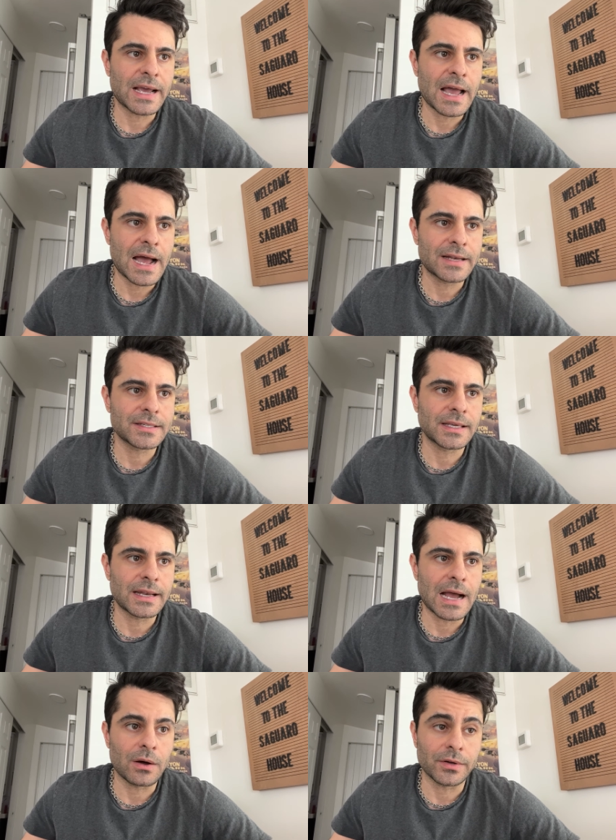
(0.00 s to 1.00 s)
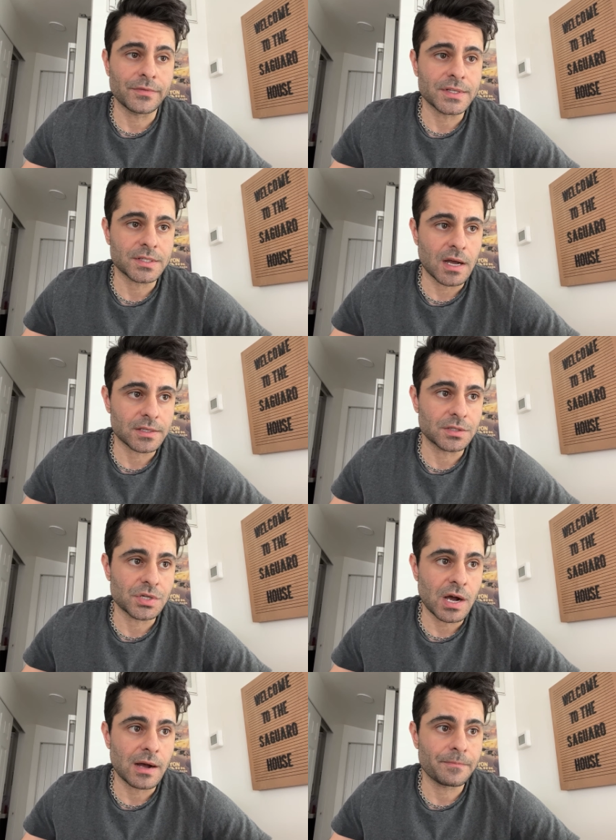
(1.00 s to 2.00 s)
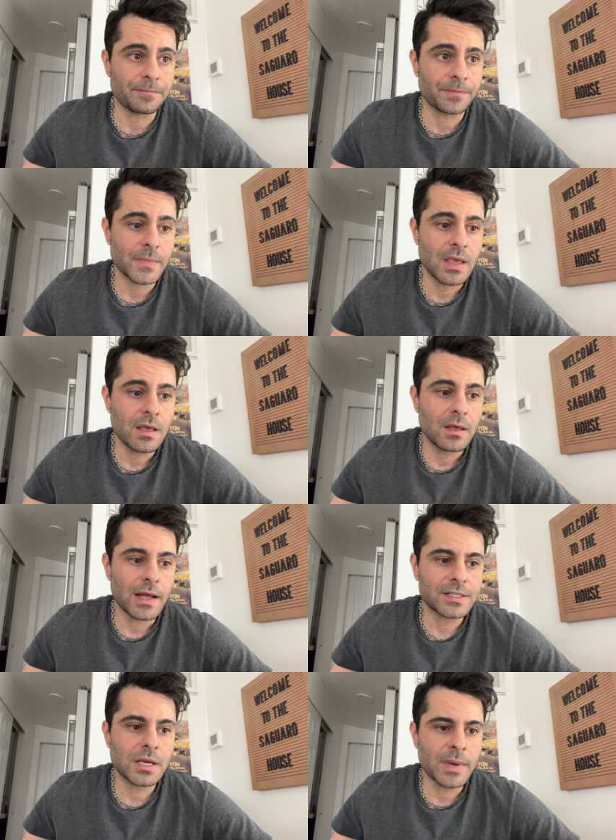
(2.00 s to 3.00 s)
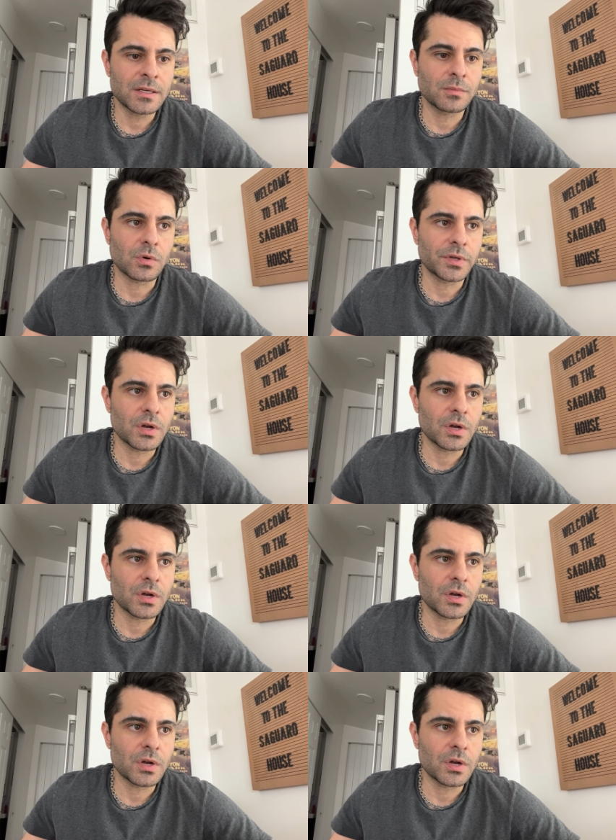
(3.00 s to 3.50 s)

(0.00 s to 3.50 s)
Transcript: I had to get out of this toxic job that's commendable.